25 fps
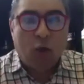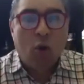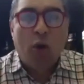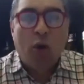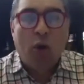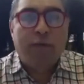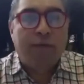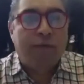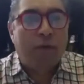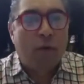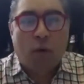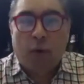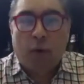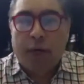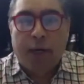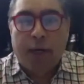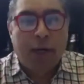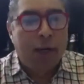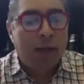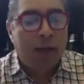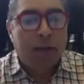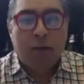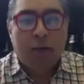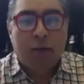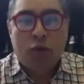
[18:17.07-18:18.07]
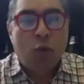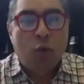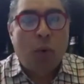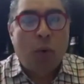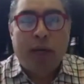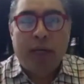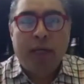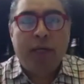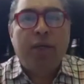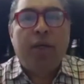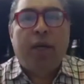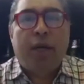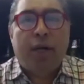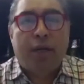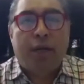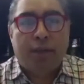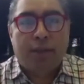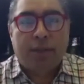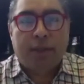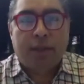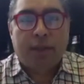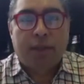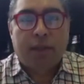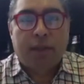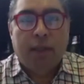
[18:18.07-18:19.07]
cook for 20
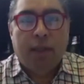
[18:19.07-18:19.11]
years,